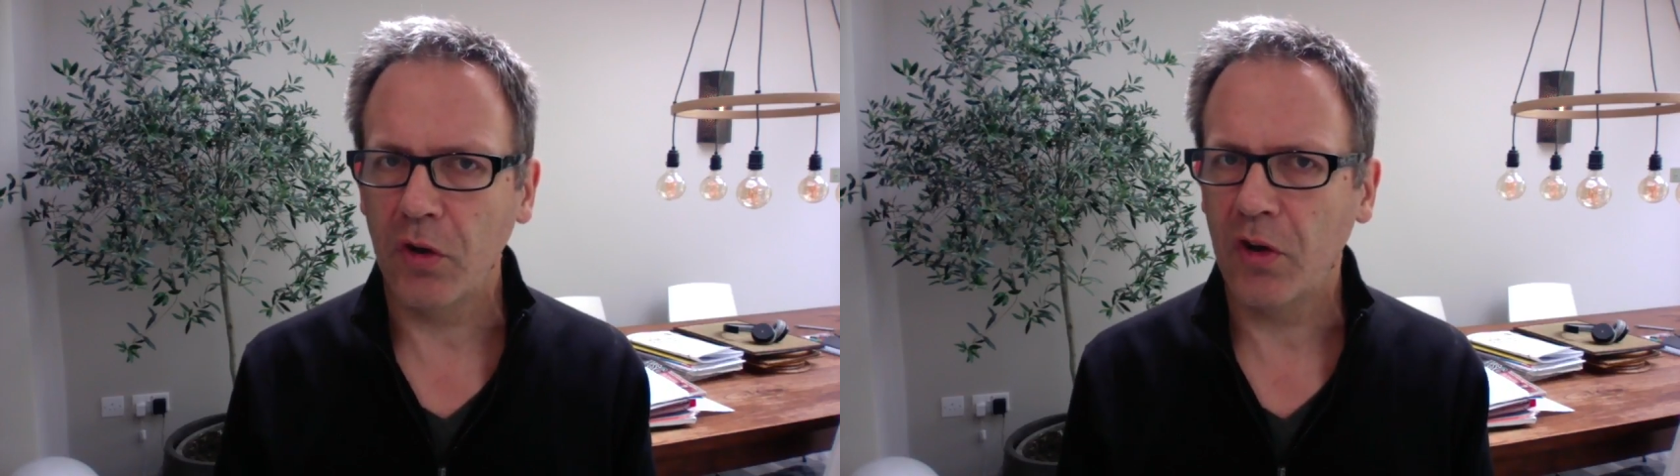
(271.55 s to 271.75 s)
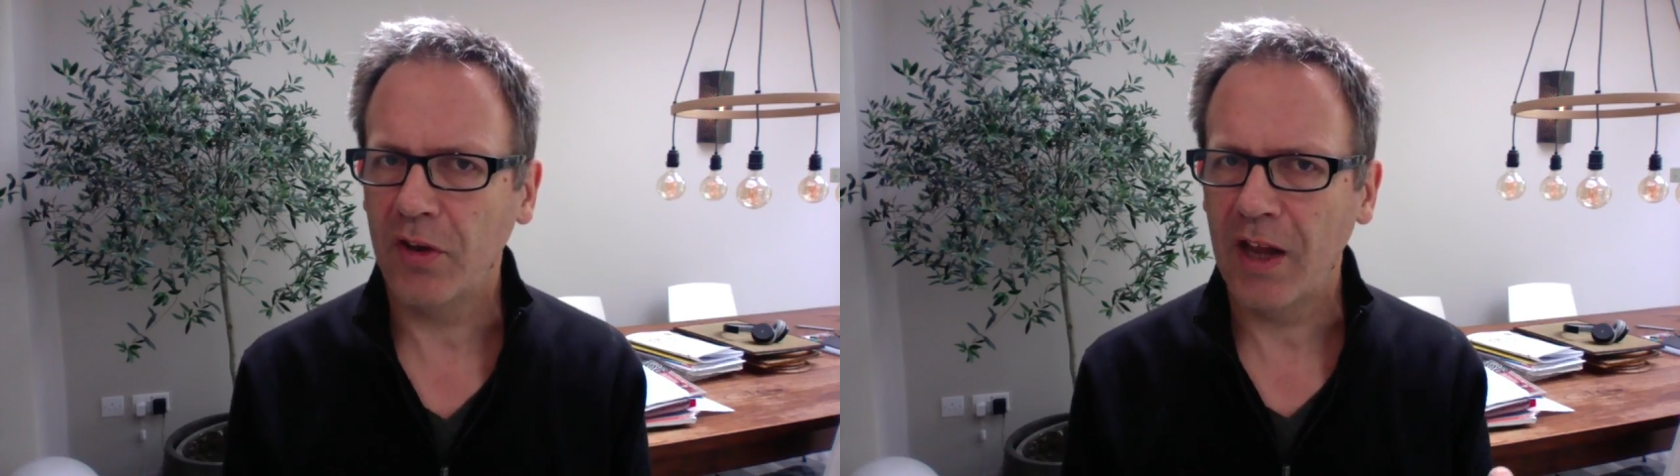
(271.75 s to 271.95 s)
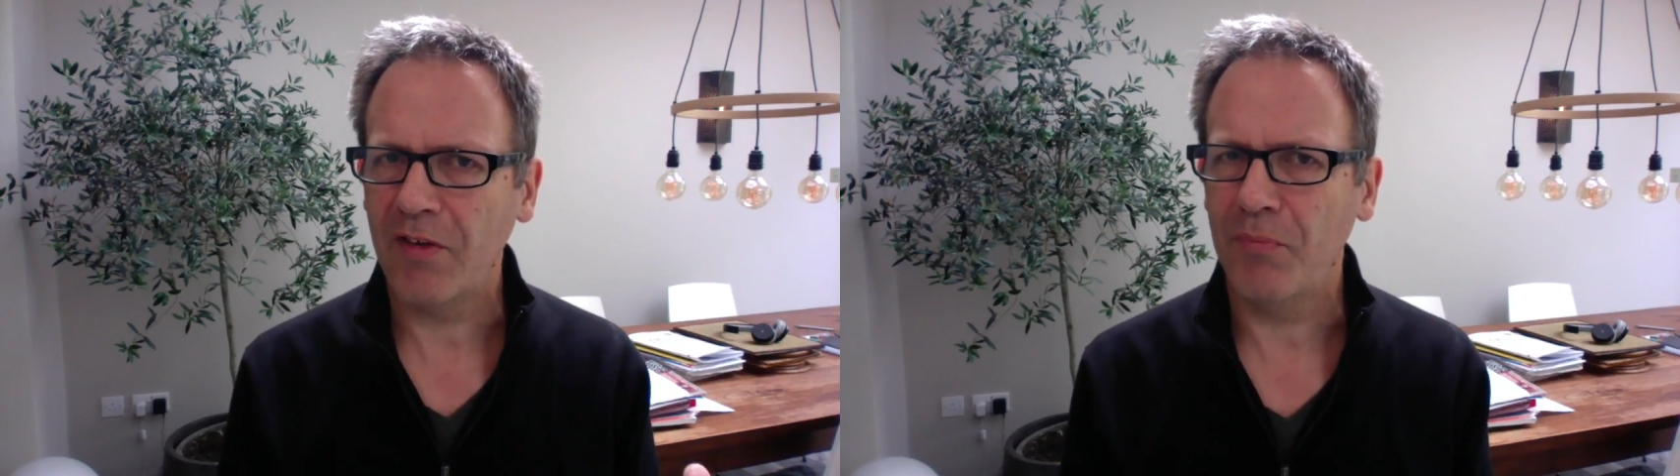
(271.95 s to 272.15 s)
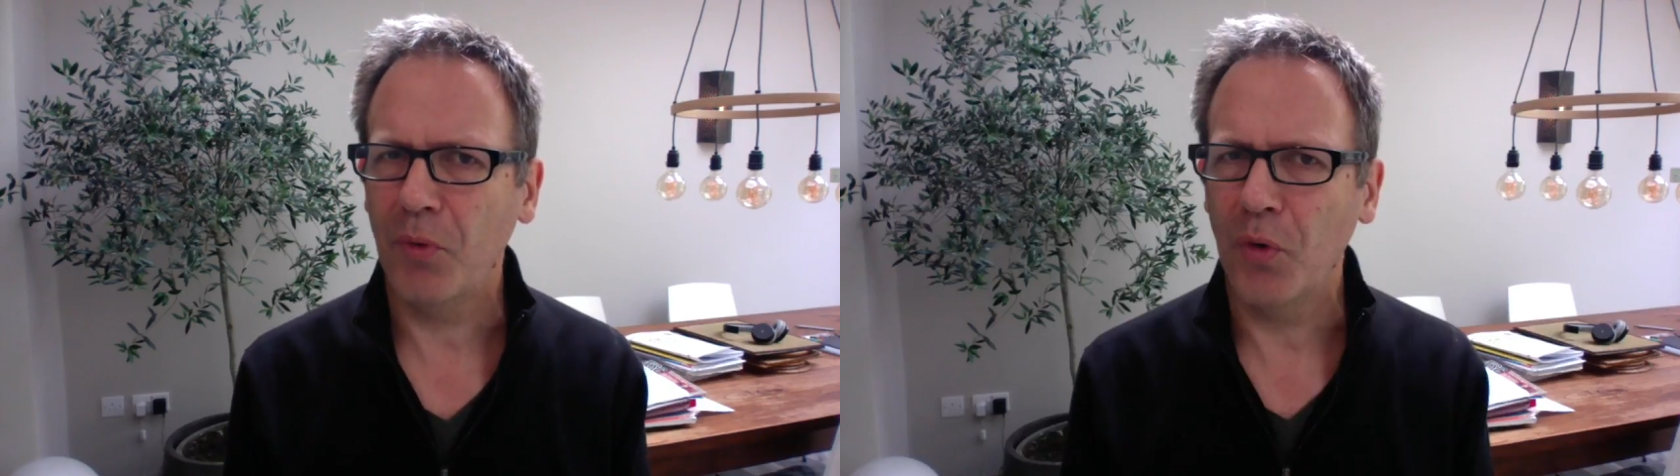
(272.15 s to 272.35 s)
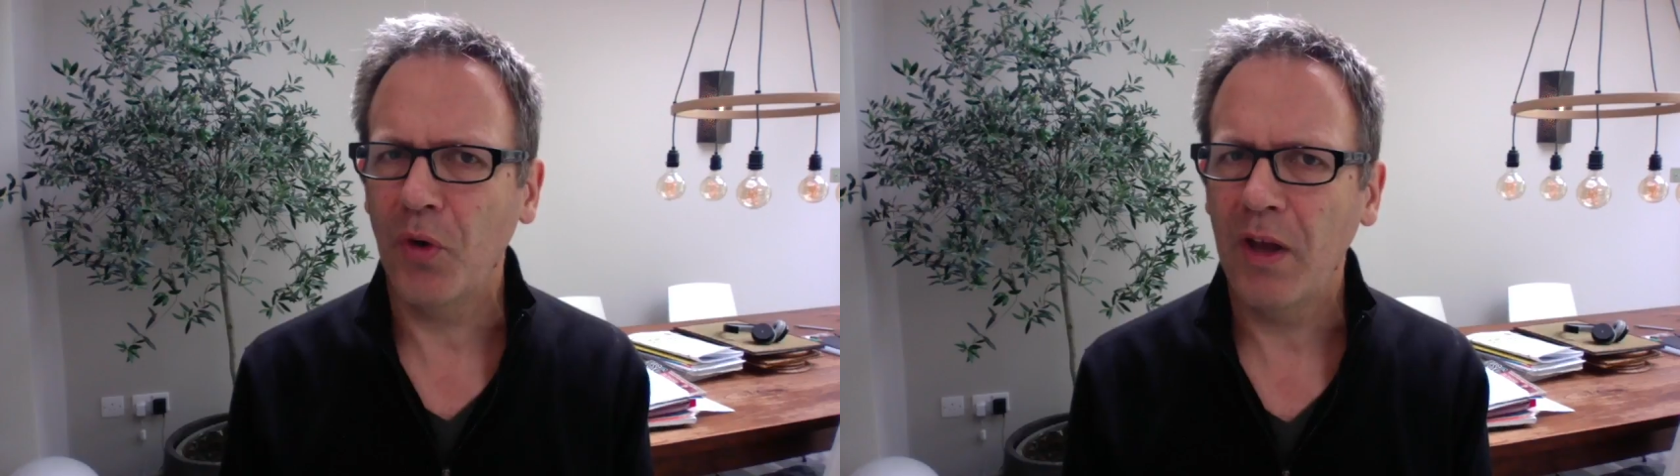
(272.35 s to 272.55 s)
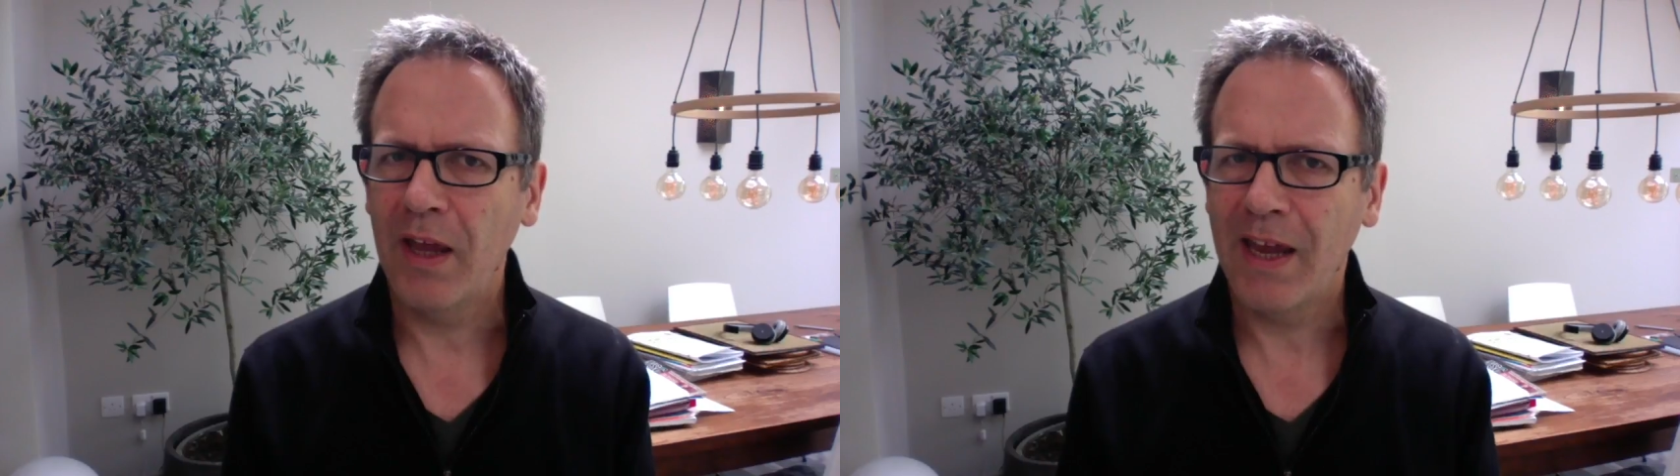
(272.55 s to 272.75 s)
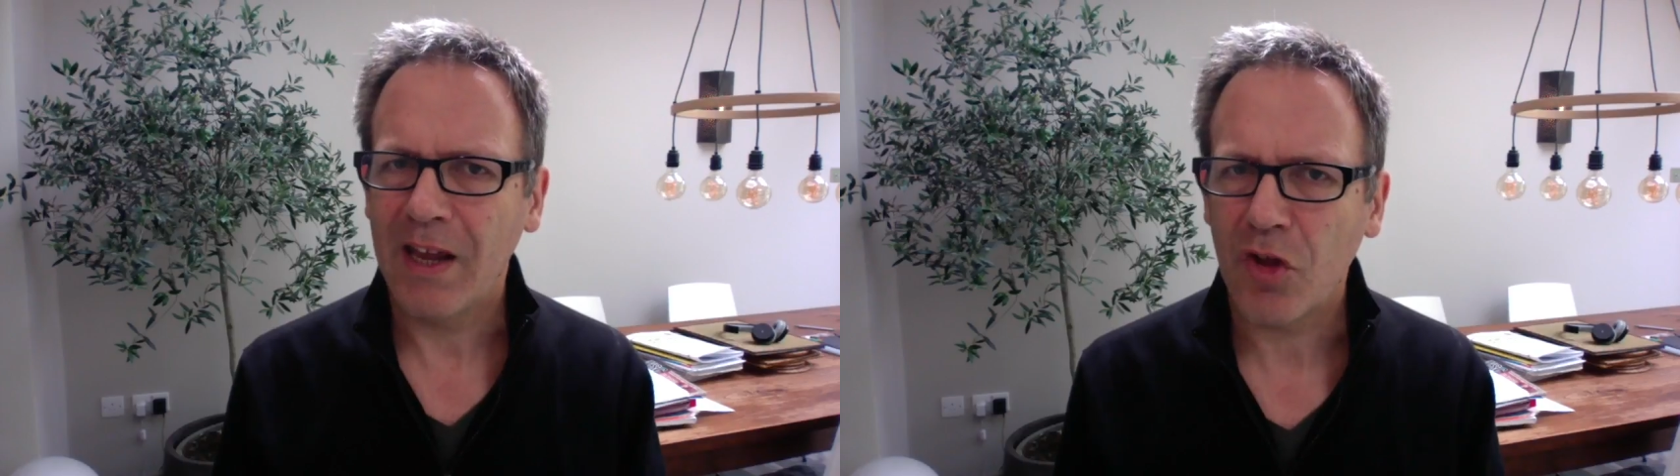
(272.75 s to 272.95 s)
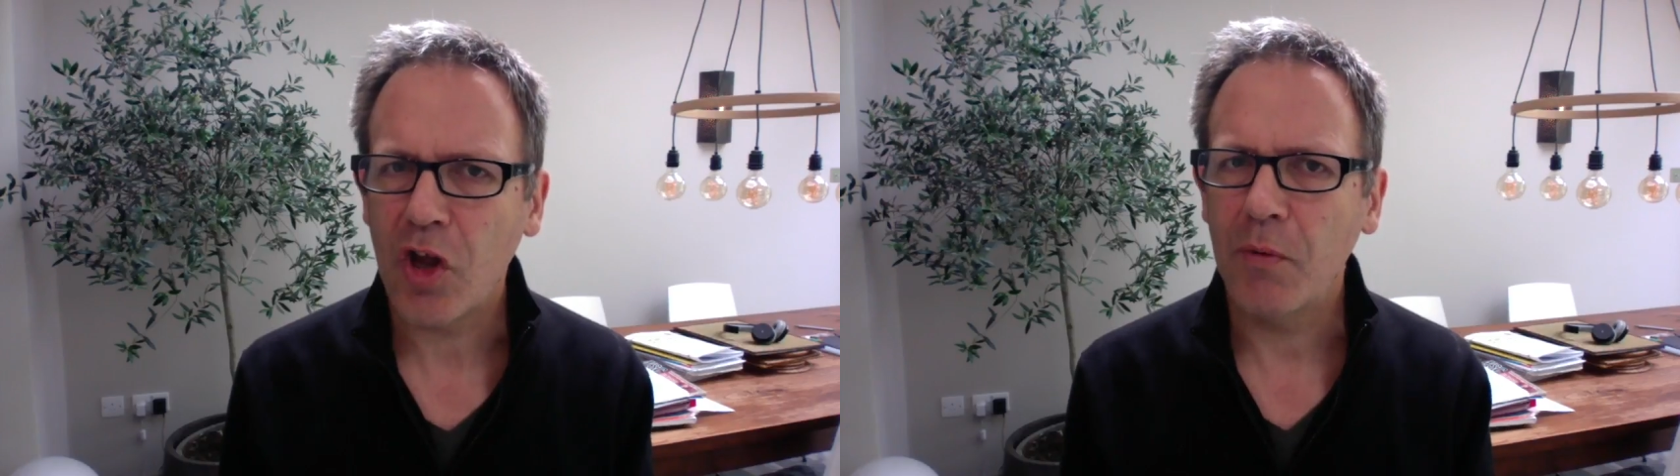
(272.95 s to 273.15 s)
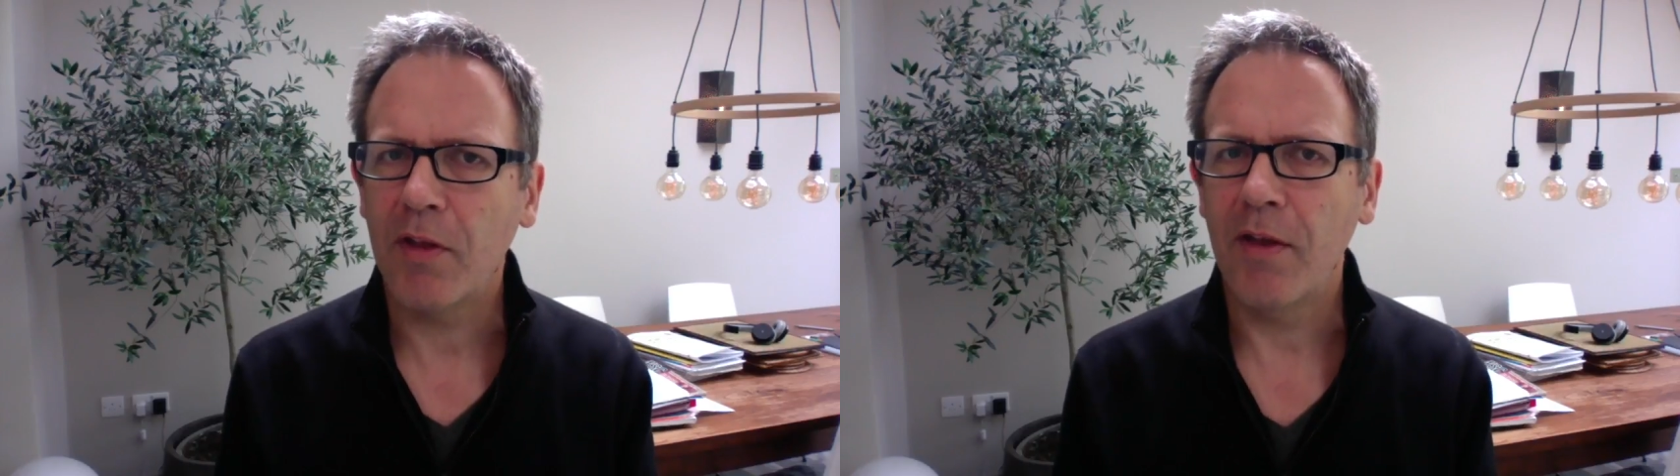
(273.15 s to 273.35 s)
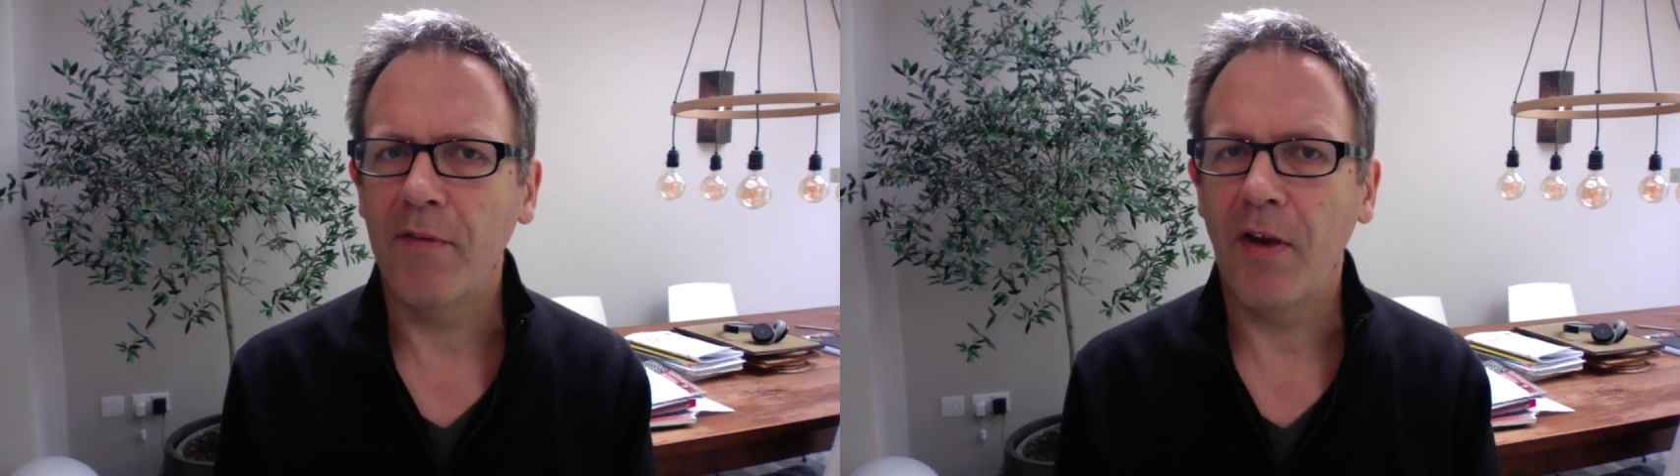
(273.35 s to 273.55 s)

because that's more intuitive,